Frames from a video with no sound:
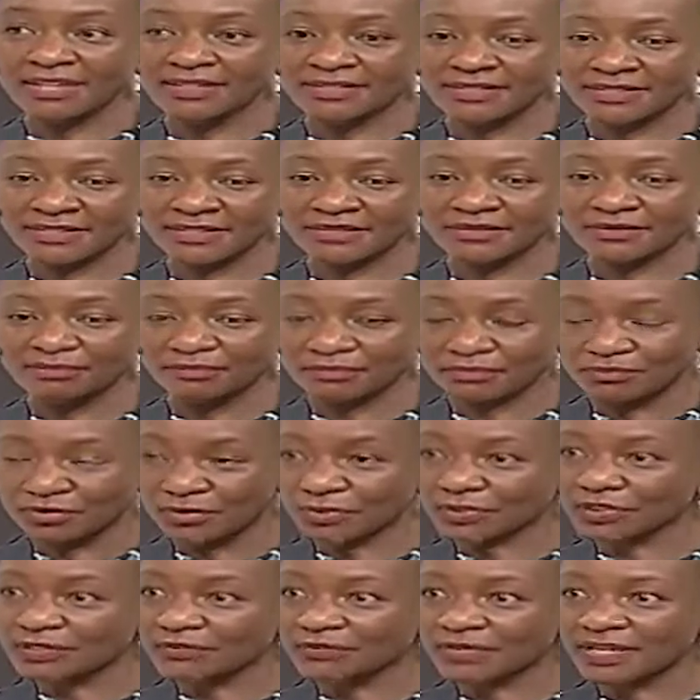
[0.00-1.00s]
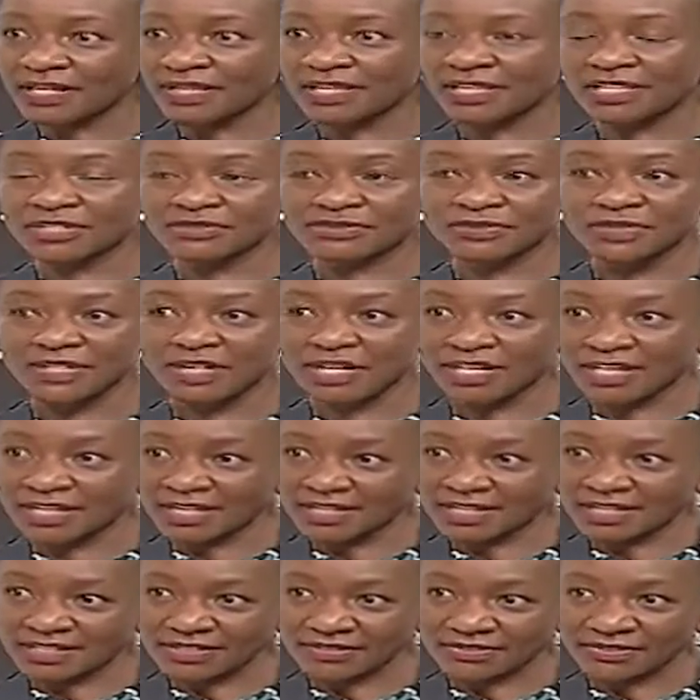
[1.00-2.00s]
he brought me into the
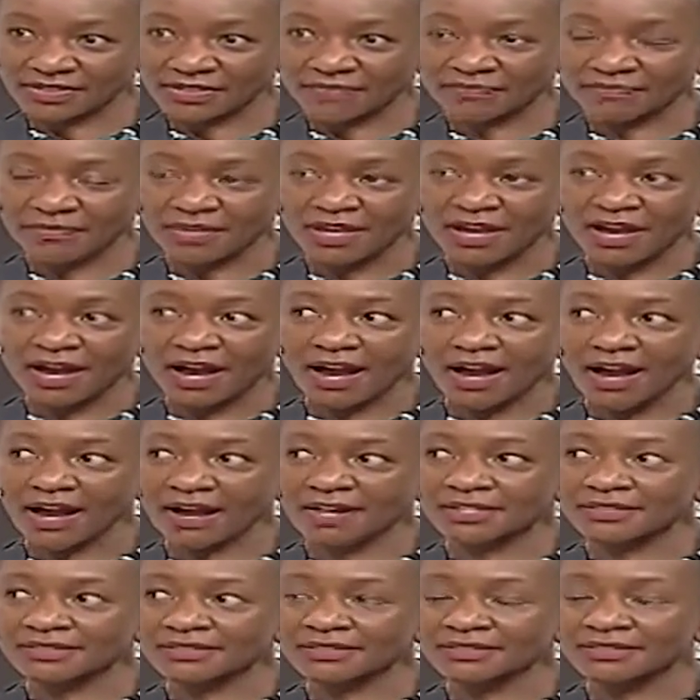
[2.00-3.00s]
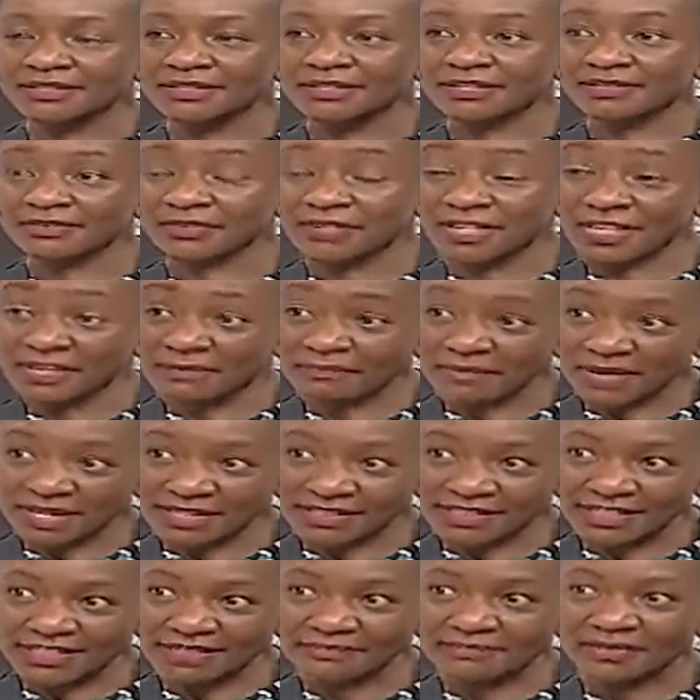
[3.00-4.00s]
industry and he really
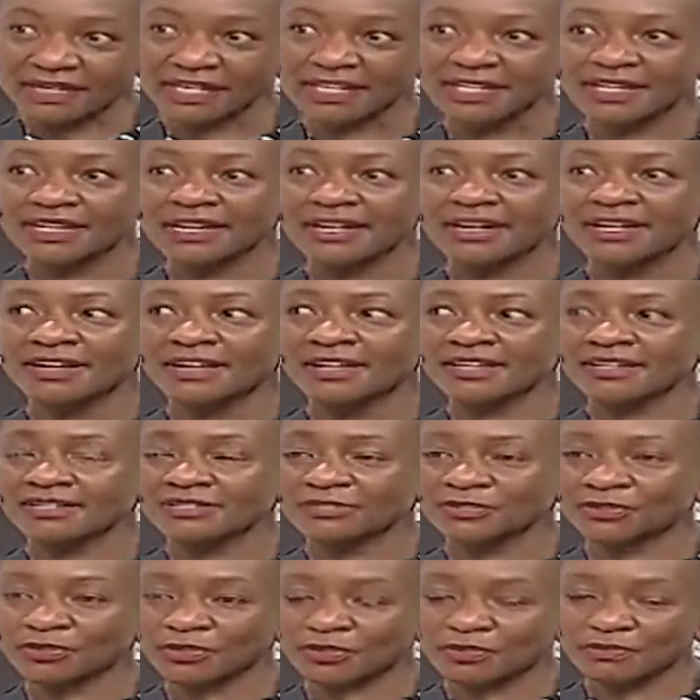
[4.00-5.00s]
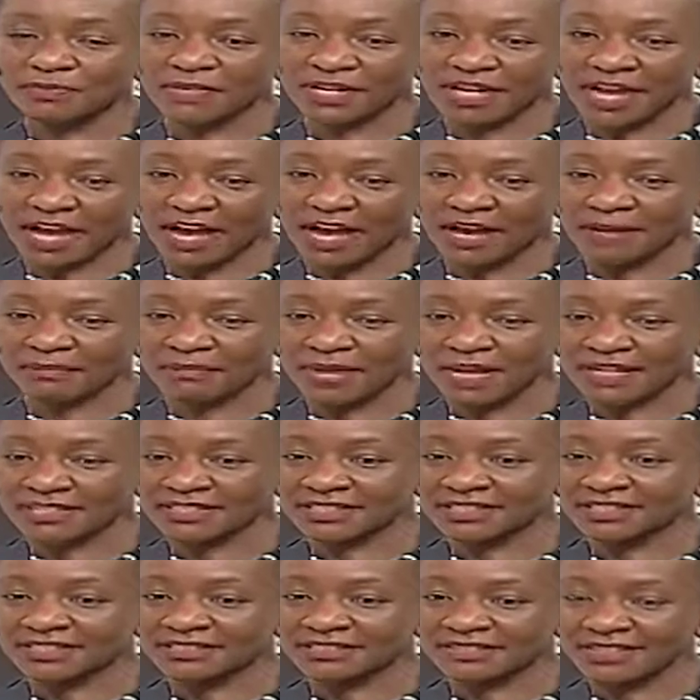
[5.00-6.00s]
mentored me. He took me up
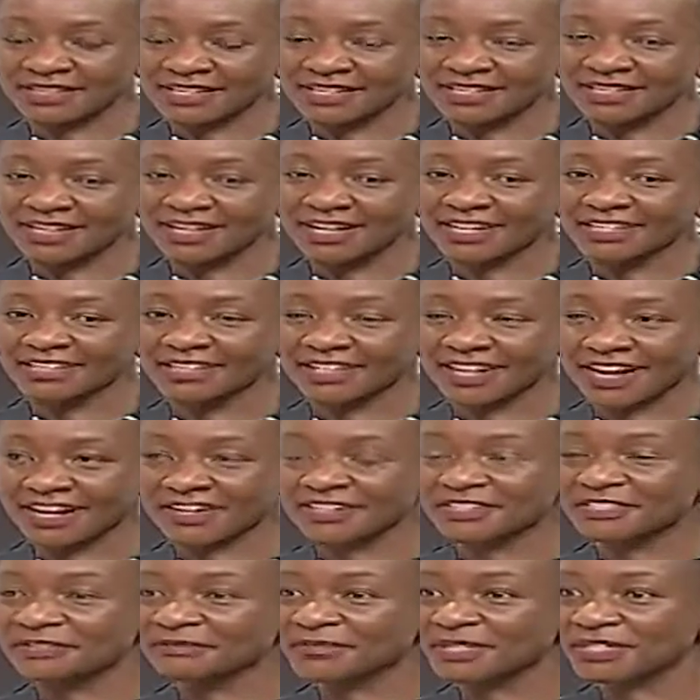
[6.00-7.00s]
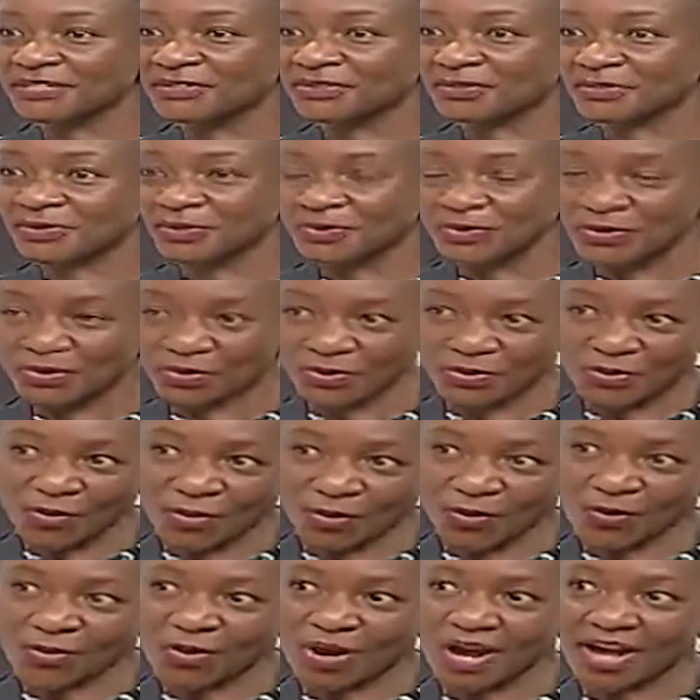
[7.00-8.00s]
and he really encouraged me to
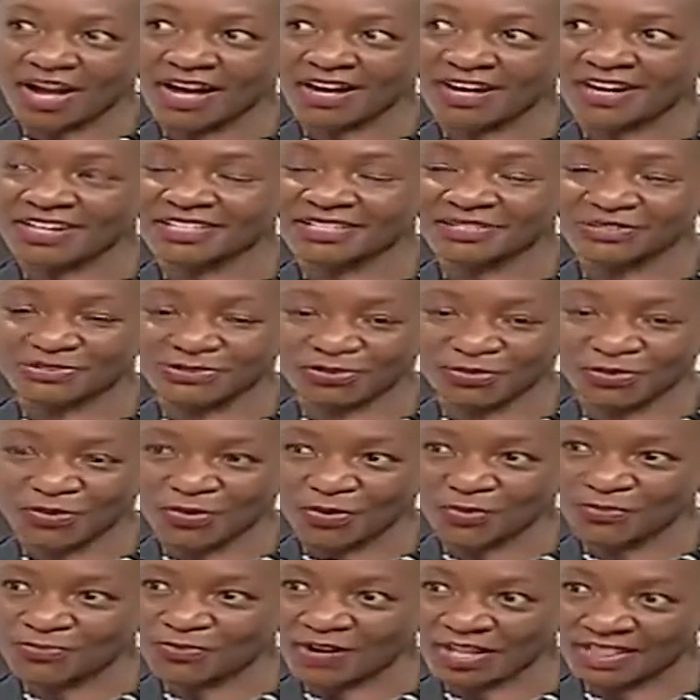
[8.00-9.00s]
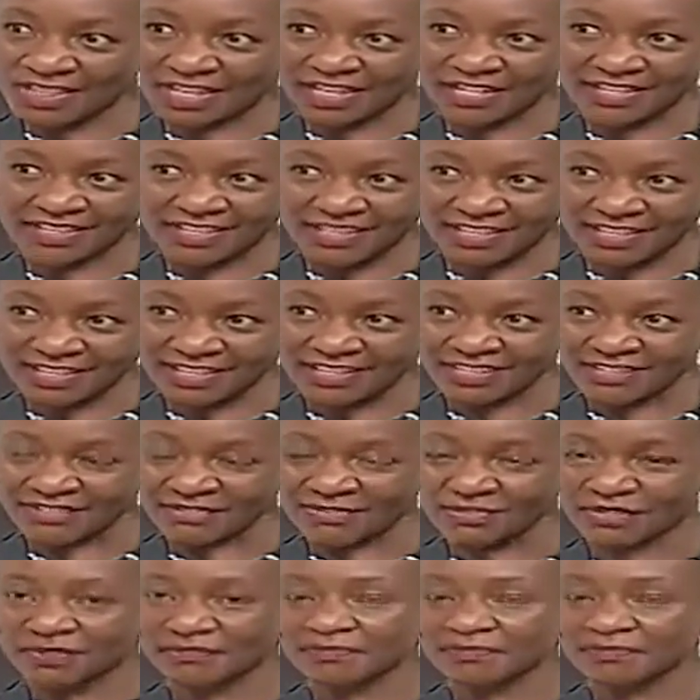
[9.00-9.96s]
go uh, to go further in the industry